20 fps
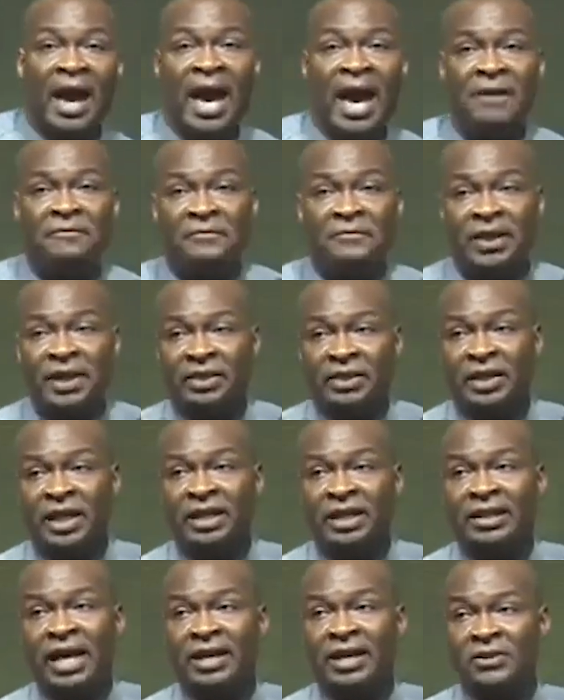
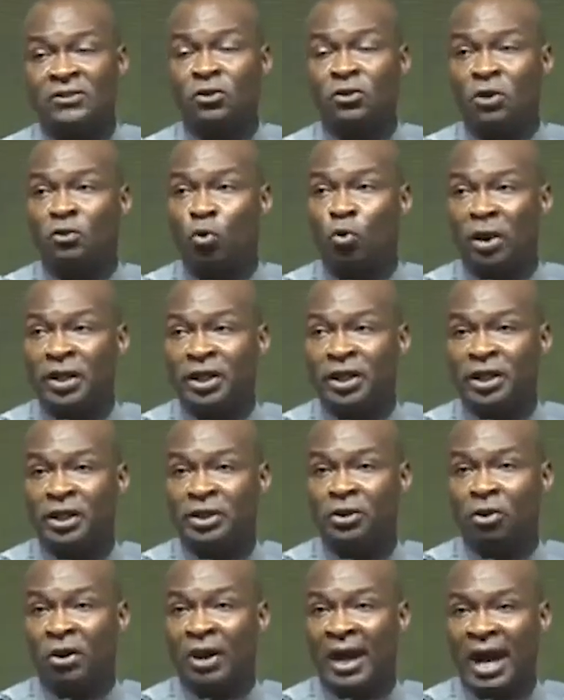Everything that is not working
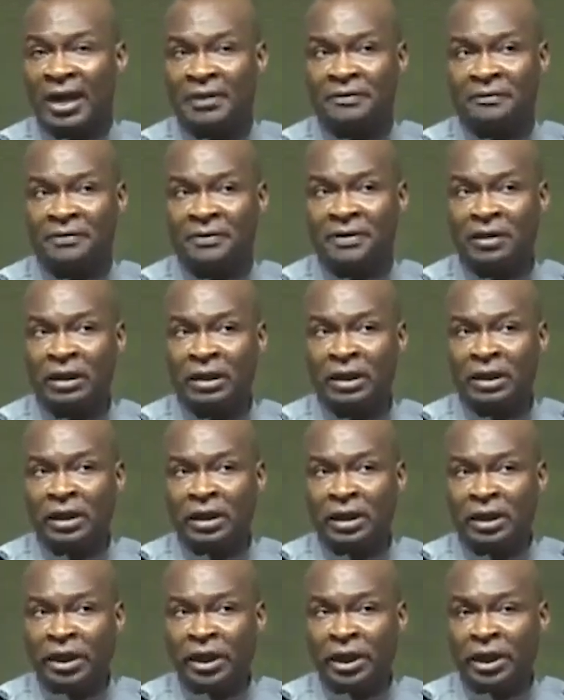in your life,
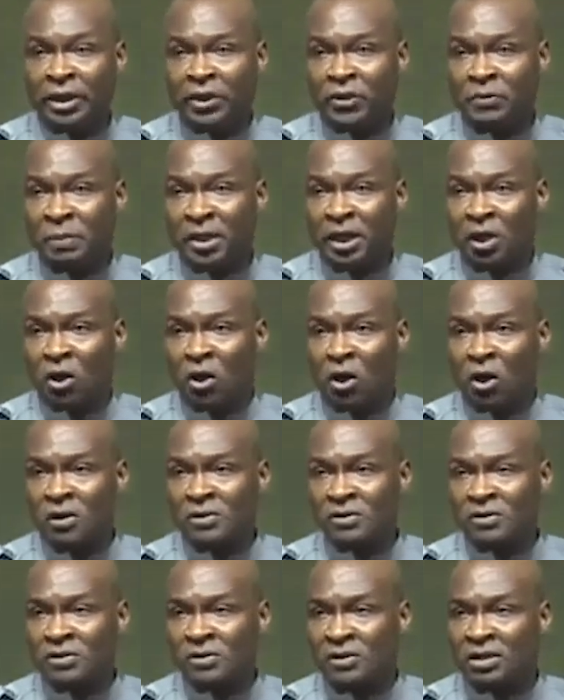it is
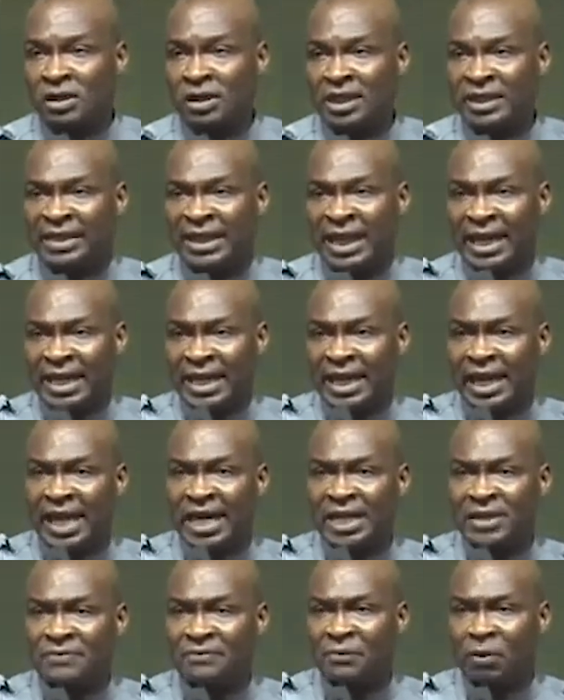because the
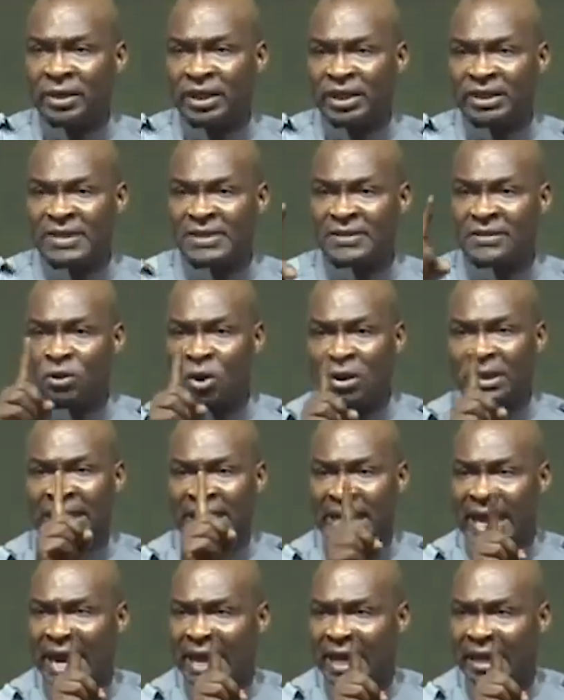grace for it is not
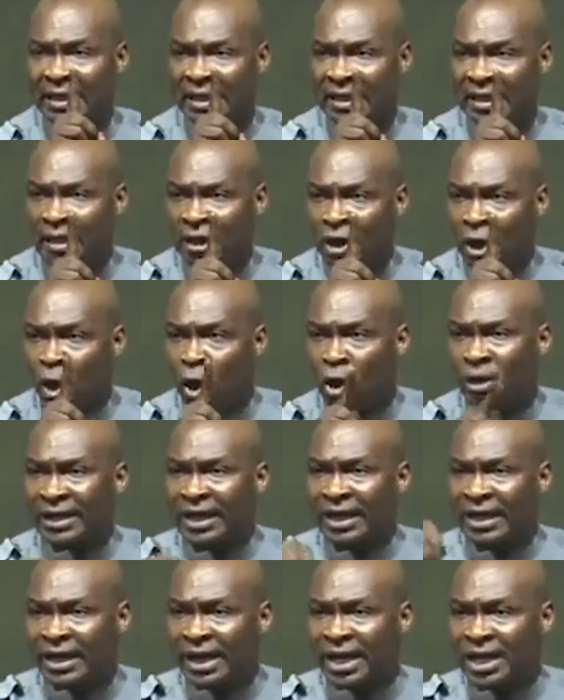there, or
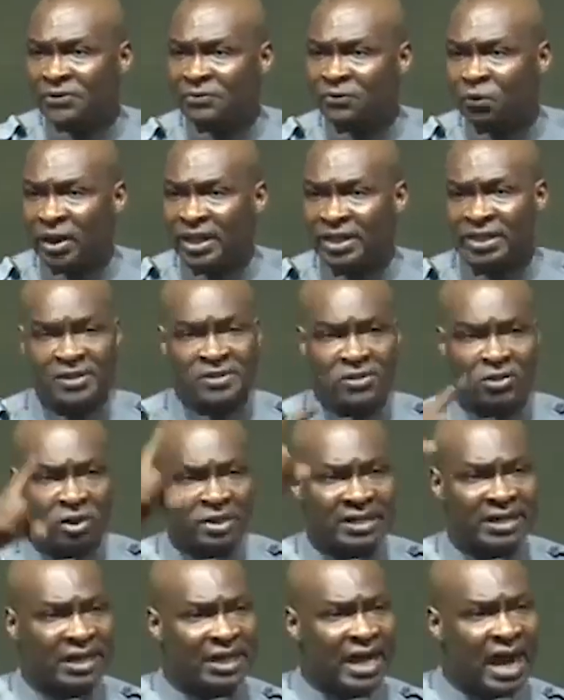the grace for it is
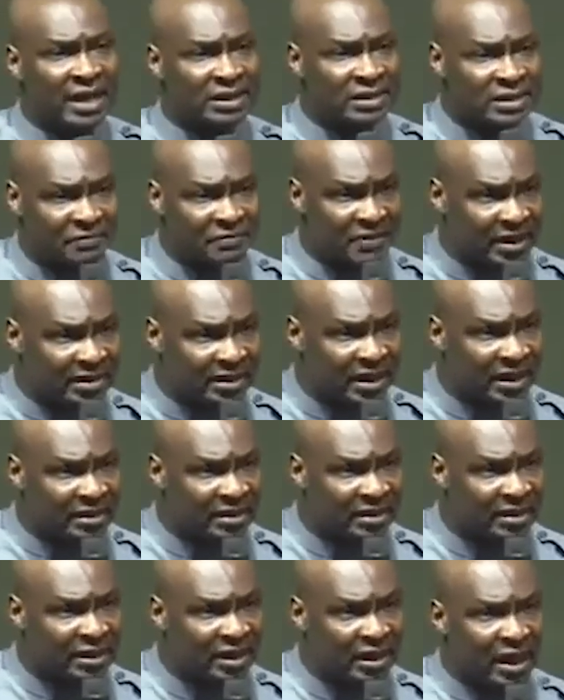not yet
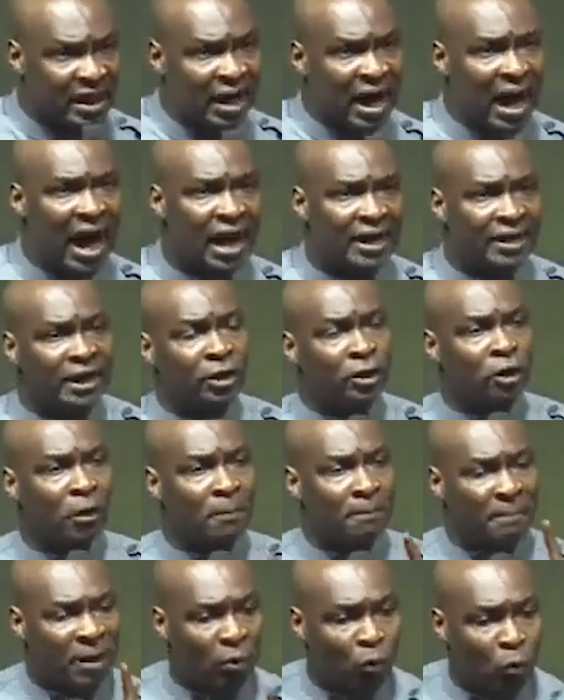activated. And the
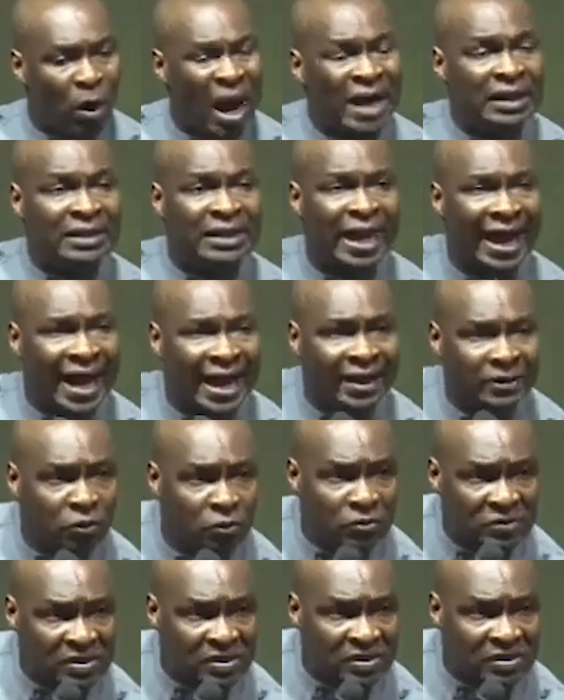number one
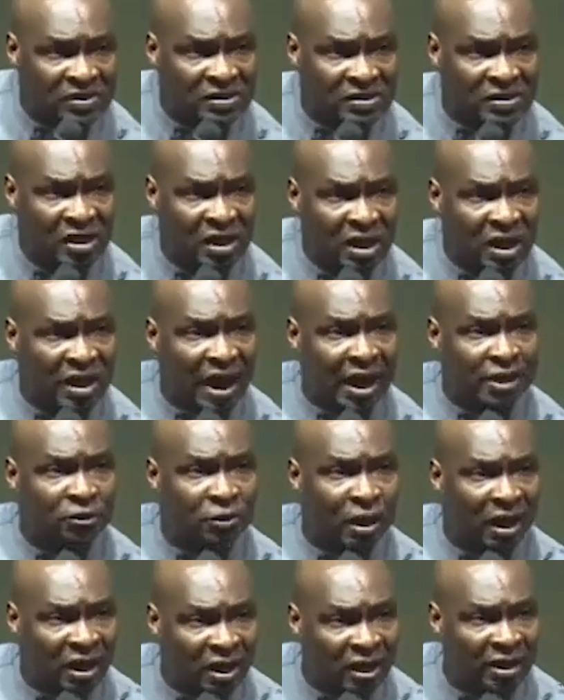diagnosis, like
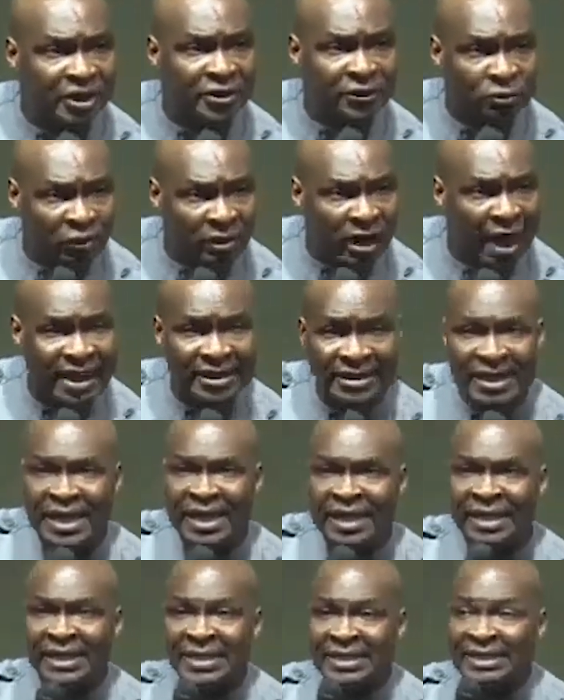you are learning
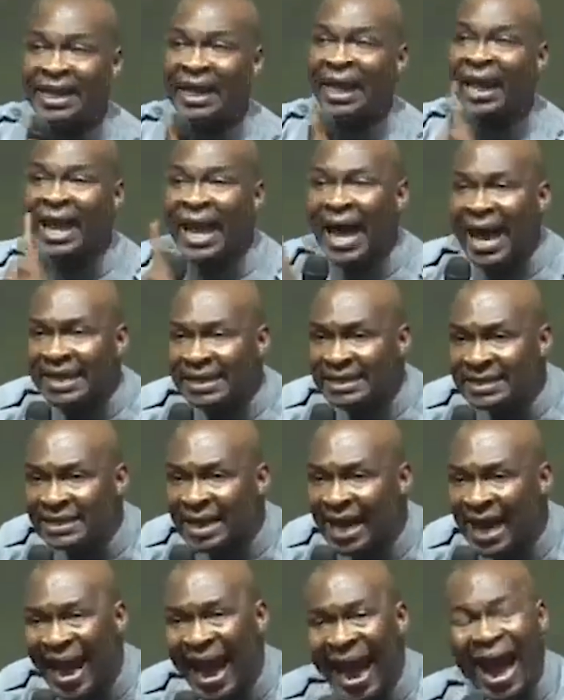tonight, is
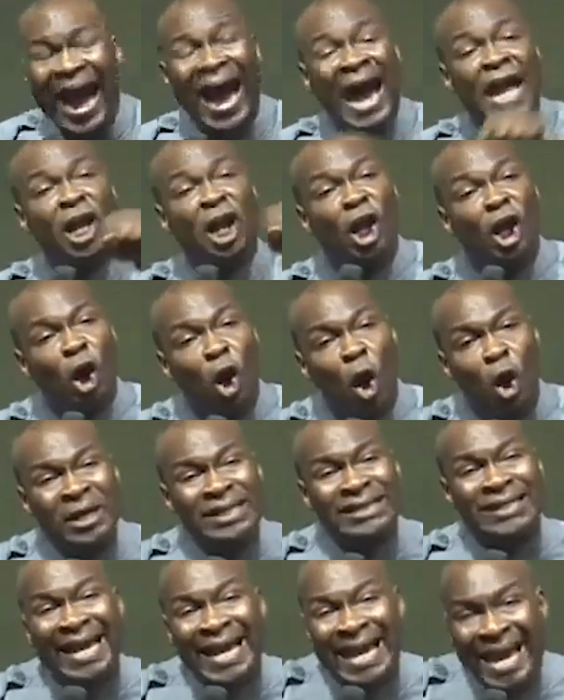light.
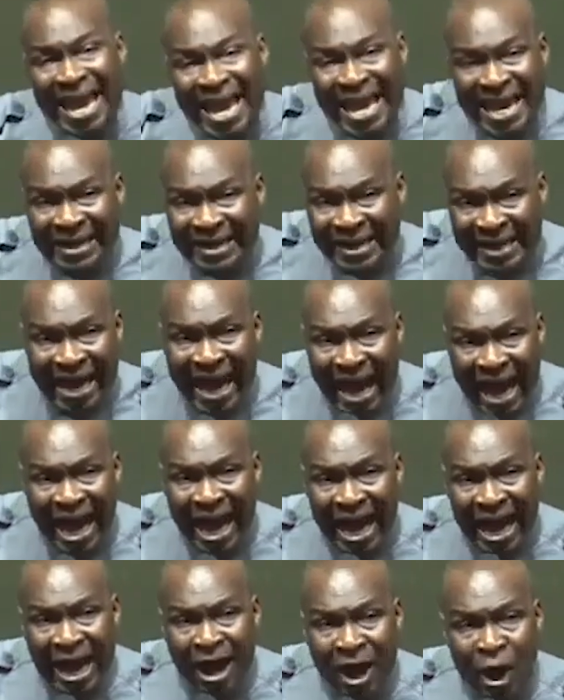Along the
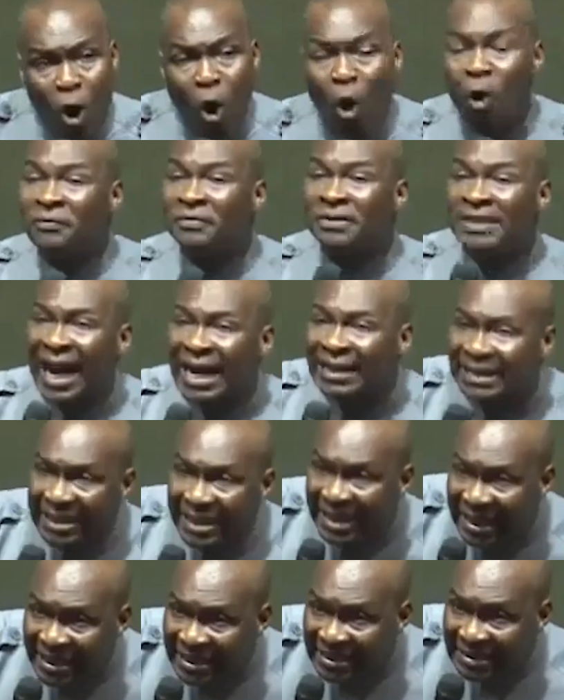area of that
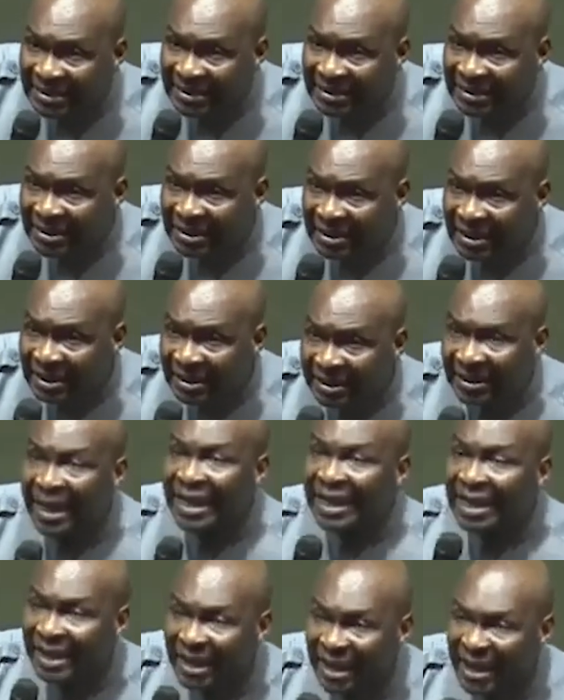grace,
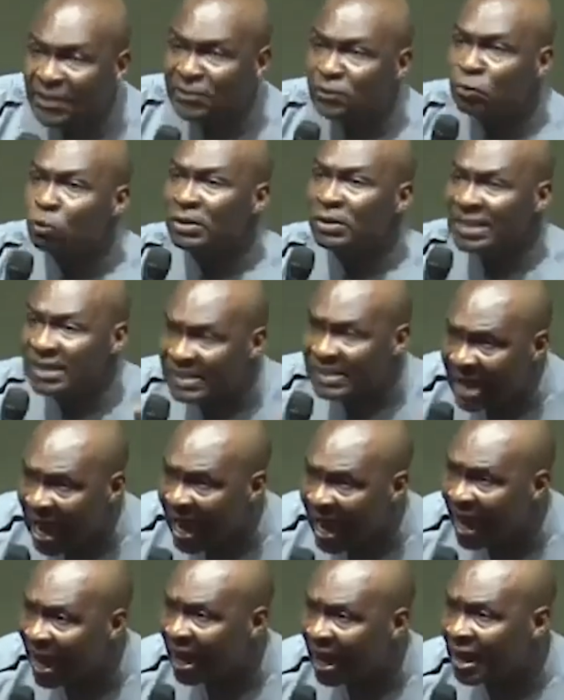the grace you
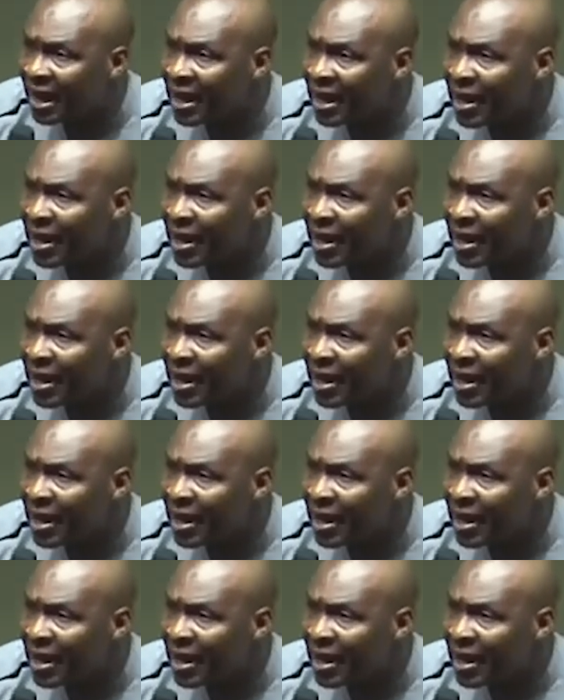desire.